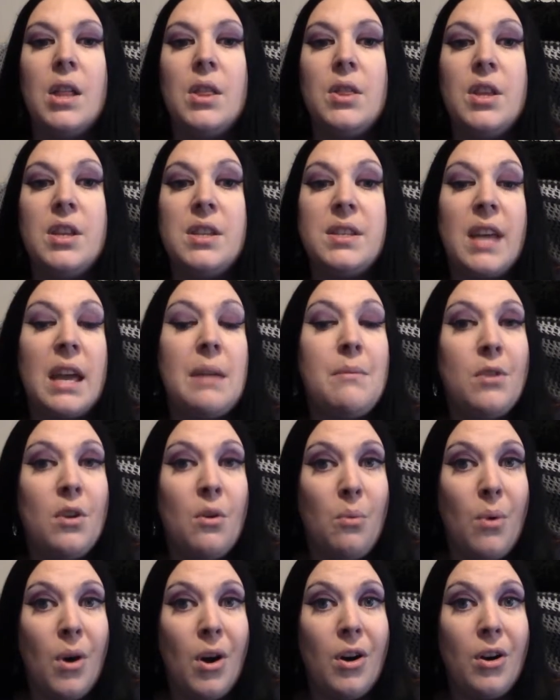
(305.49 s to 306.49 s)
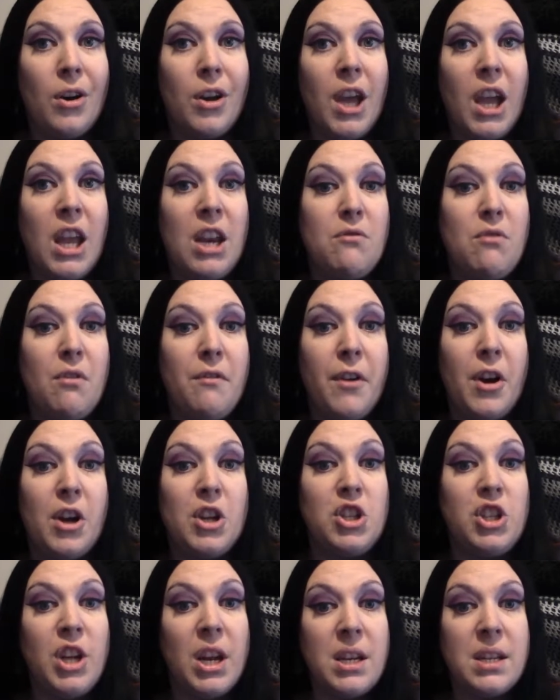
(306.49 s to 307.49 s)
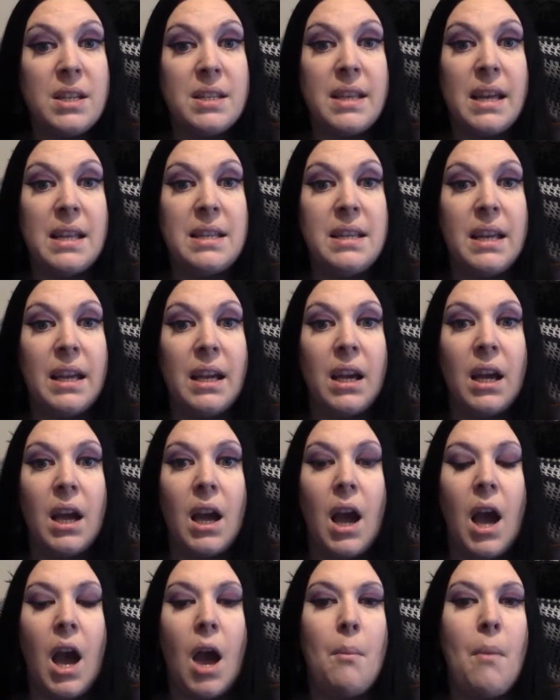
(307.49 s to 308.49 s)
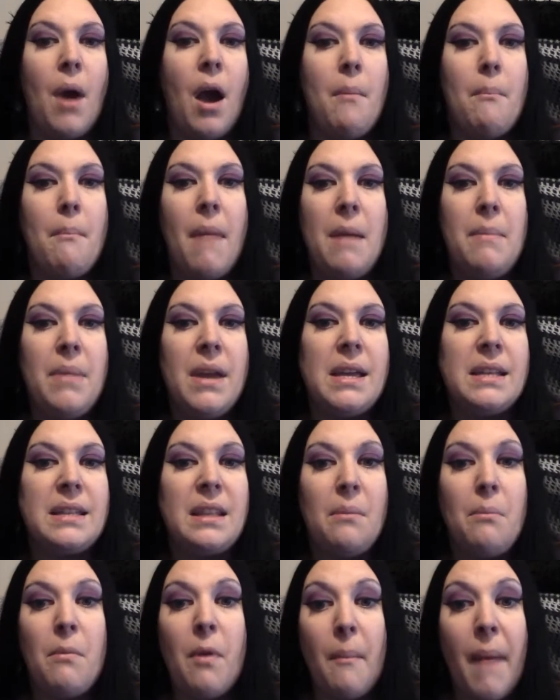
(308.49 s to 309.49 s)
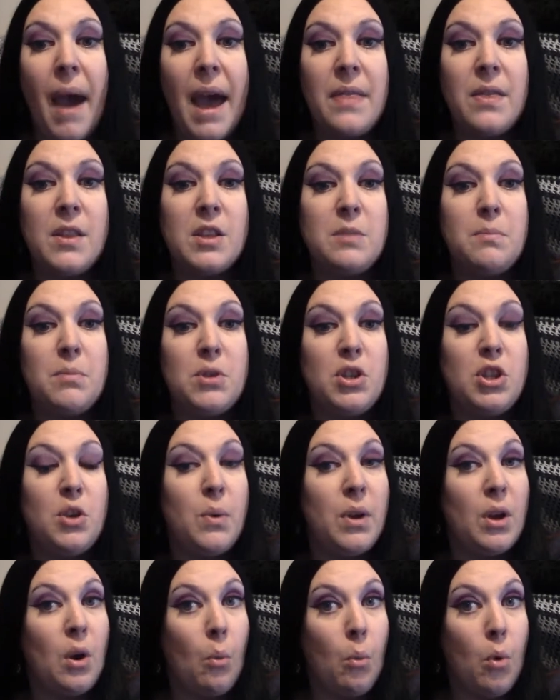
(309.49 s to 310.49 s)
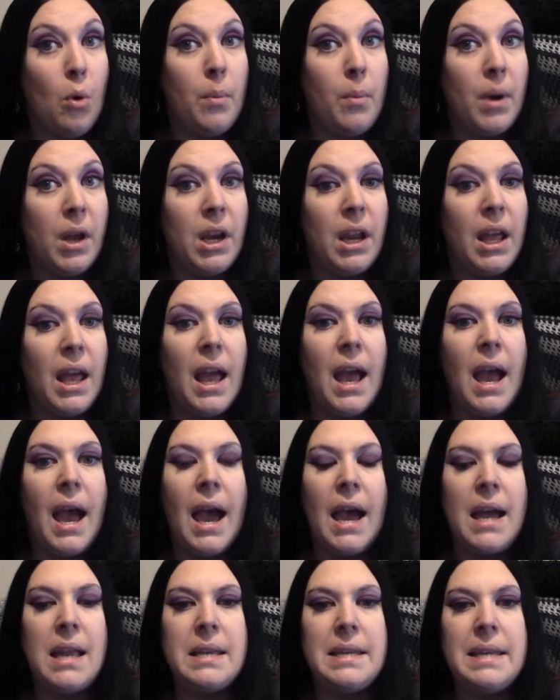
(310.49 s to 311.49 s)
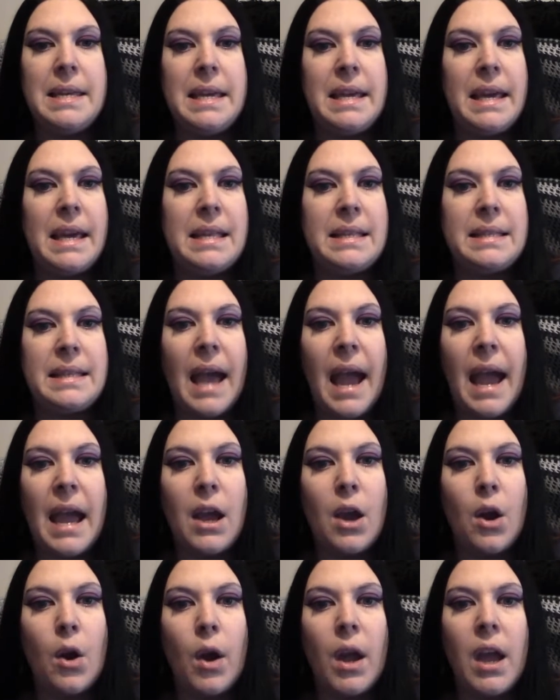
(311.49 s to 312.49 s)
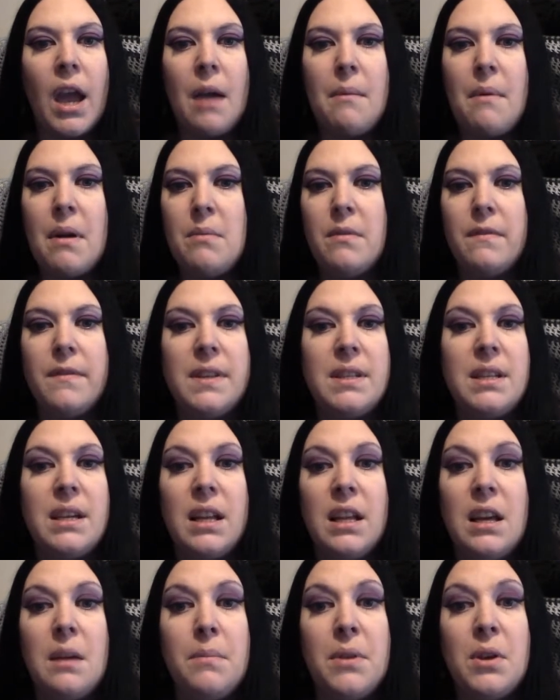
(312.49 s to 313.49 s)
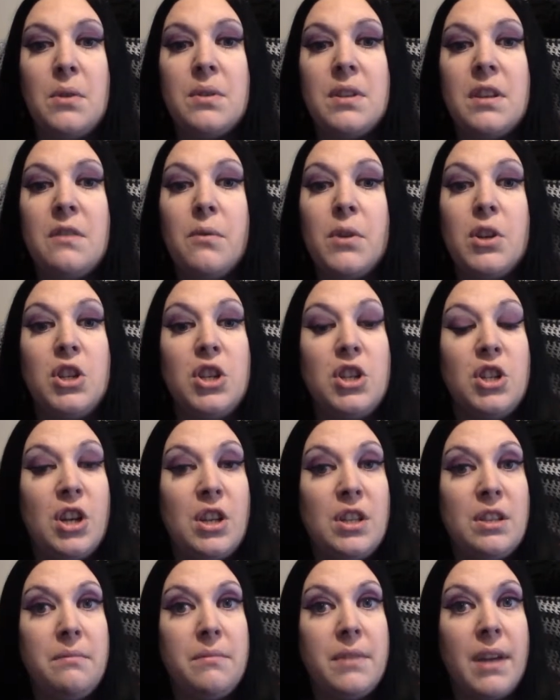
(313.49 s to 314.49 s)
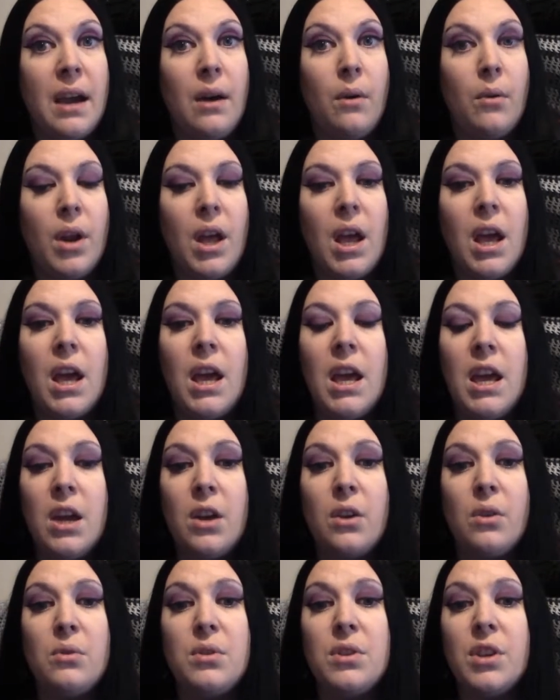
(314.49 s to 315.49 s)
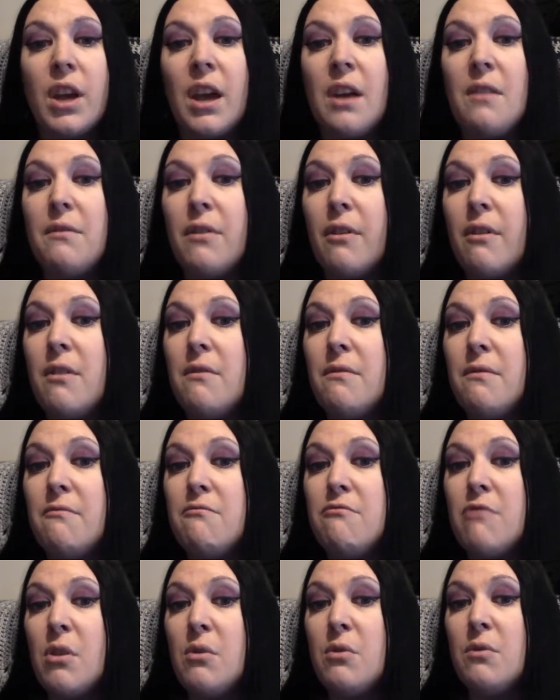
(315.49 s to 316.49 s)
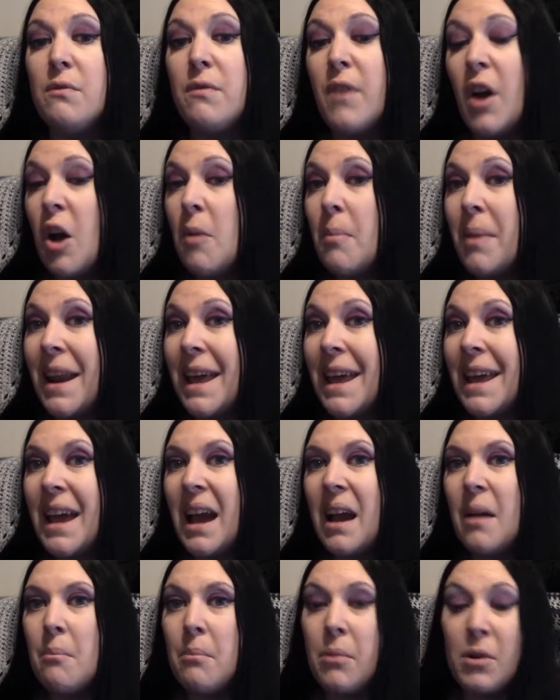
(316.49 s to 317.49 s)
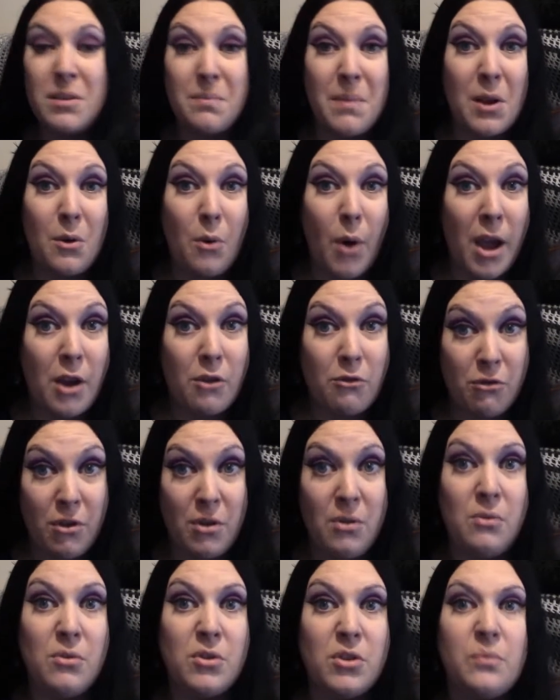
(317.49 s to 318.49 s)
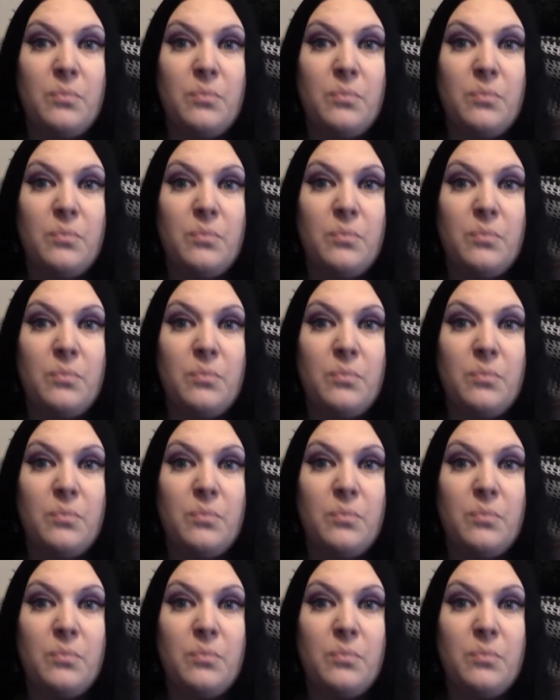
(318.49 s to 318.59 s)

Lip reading: The same could work in a reverse gender setting. Maybe it's the man that's pursuing a woman and he gets angry and maybe physically abusive when she turns him down. He could also get very rude verbally and possibly quite crude.